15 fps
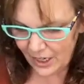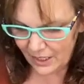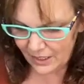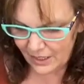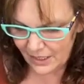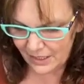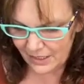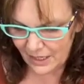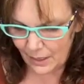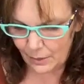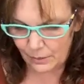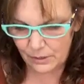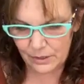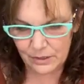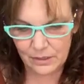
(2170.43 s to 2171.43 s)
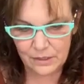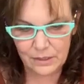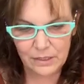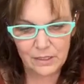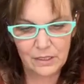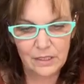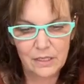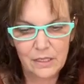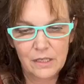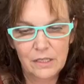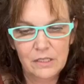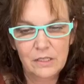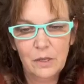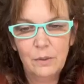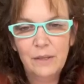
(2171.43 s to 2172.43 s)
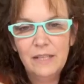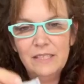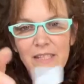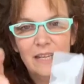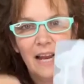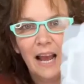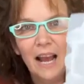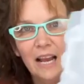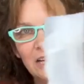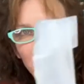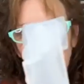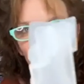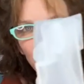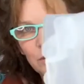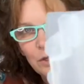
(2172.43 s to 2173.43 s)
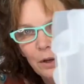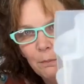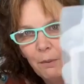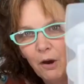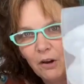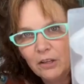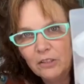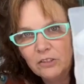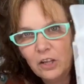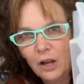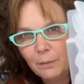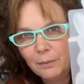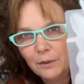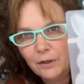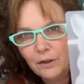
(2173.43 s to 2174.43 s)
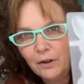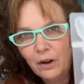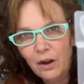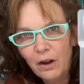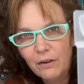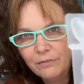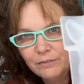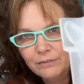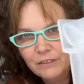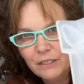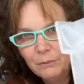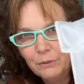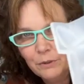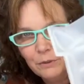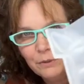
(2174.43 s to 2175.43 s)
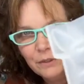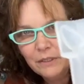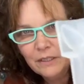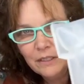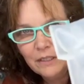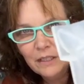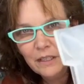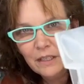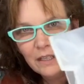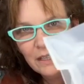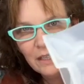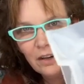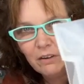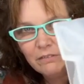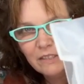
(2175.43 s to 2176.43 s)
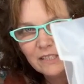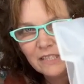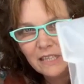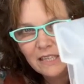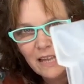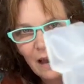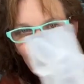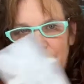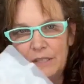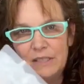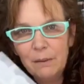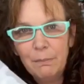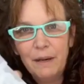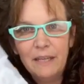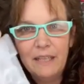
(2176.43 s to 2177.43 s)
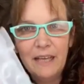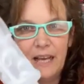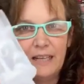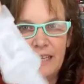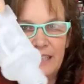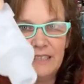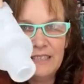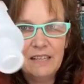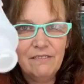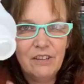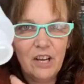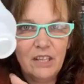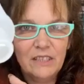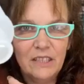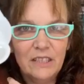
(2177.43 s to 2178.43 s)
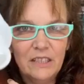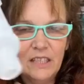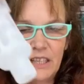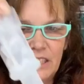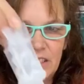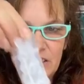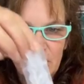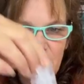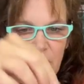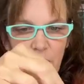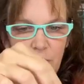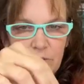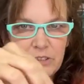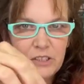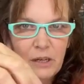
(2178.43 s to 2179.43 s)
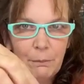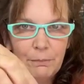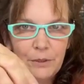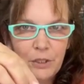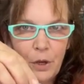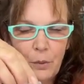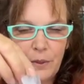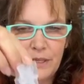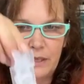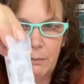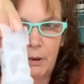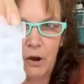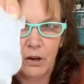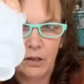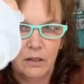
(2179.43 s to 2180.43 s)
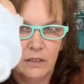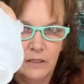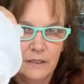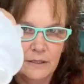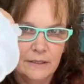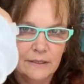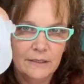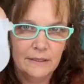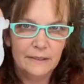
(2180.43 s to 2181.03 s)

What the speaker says: Check this out. So it's an actual bottle topper off of Temu. And obviously that one is a bunny. And then it's even got the little, you know, stump to go in the bottle.